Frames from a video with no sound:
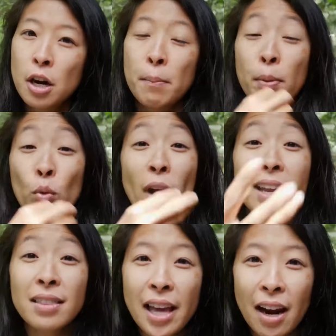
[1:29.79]
But
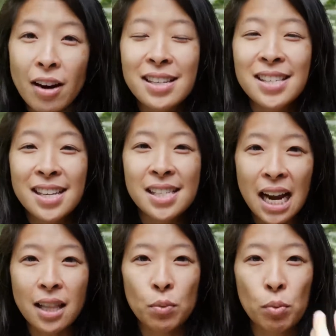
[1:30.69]
right there is
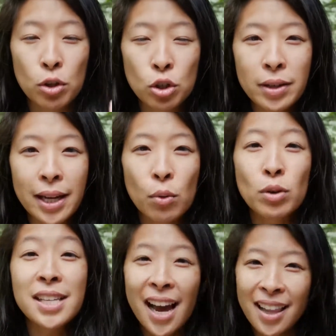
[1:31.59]
exactly what we're doing. We're
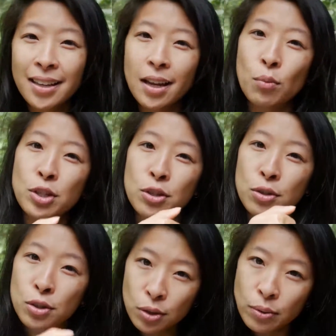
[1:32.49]
telling it what to
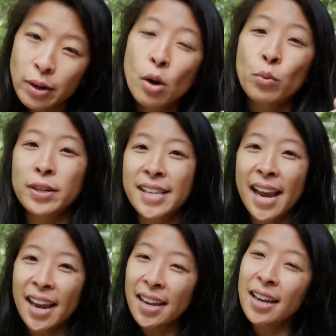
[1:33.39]
do. We're
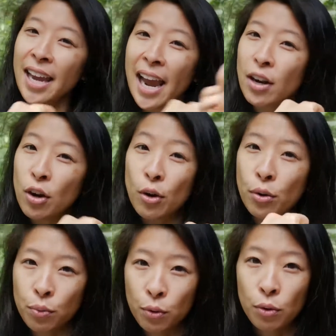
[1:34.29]
saying it can't go
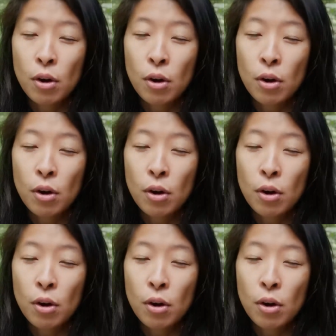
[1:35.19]
through.